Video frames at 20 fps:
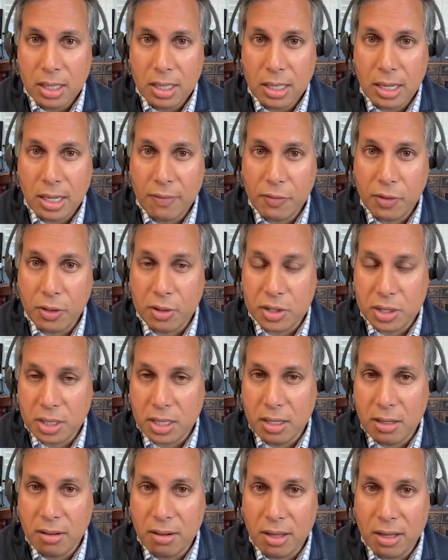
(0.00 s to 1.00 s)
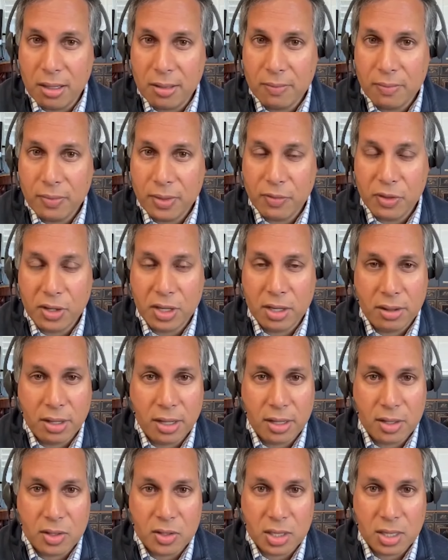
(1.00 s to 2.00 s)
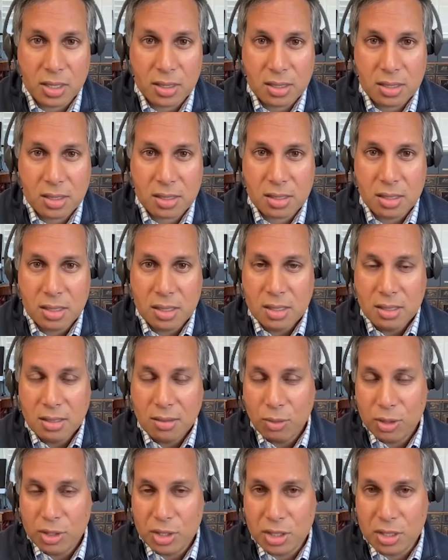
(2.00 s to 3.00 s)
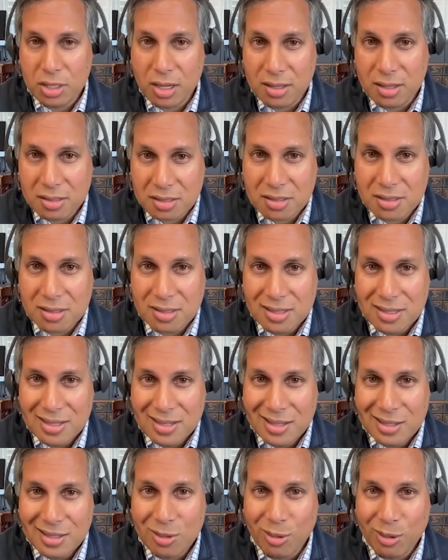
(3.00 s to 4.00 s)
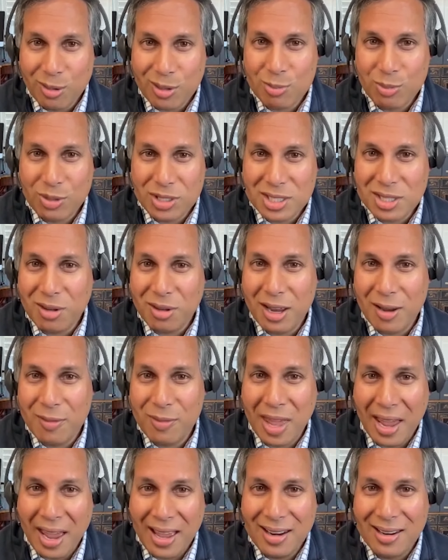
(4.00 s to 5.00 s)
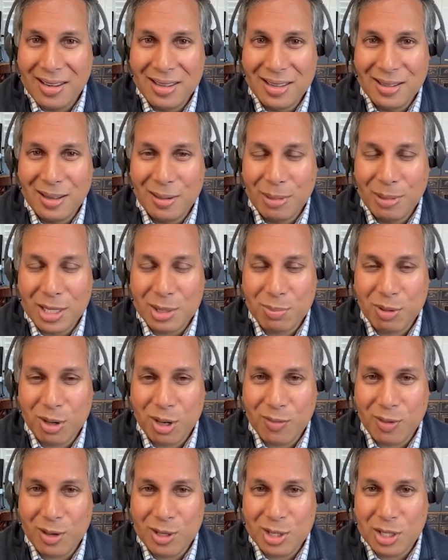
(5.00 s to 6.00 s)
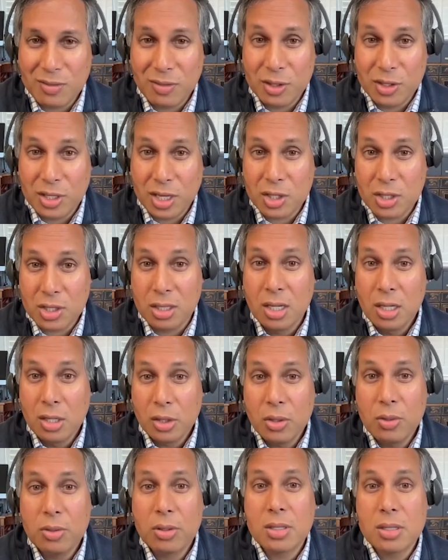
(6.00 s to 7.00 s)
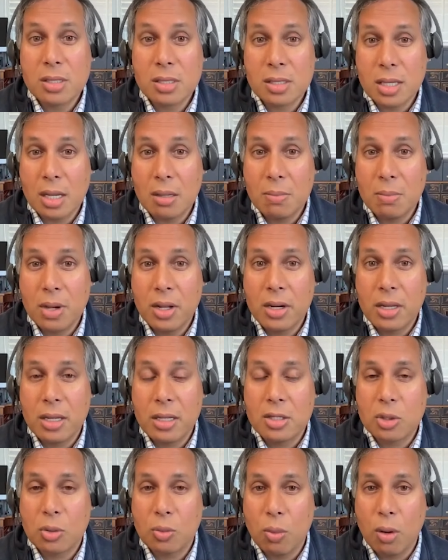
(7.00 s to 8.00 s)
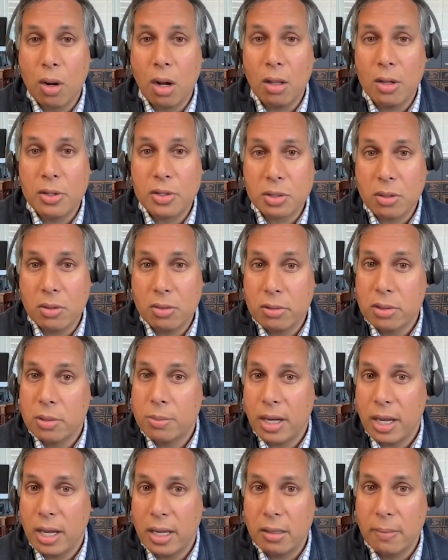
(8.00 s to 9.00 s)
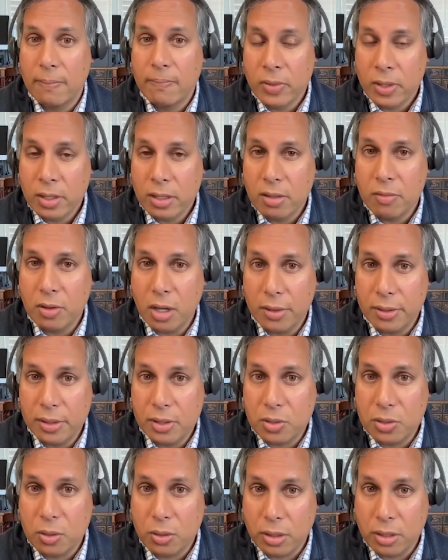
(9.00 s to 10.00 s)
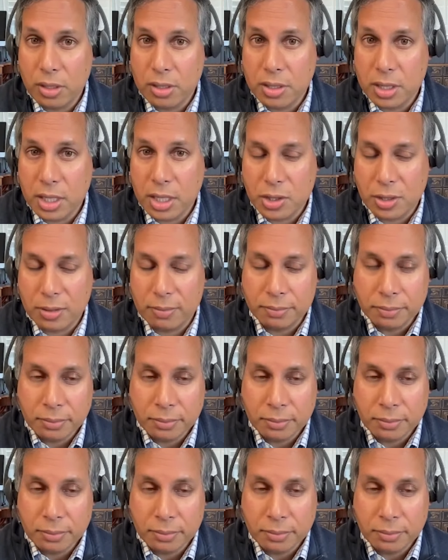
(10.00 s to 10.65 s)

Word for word: If there's an internet, the internet exists, which it does, so long as we still have that as part of our civilization, you can send money to wallets owned by Navalny's organization.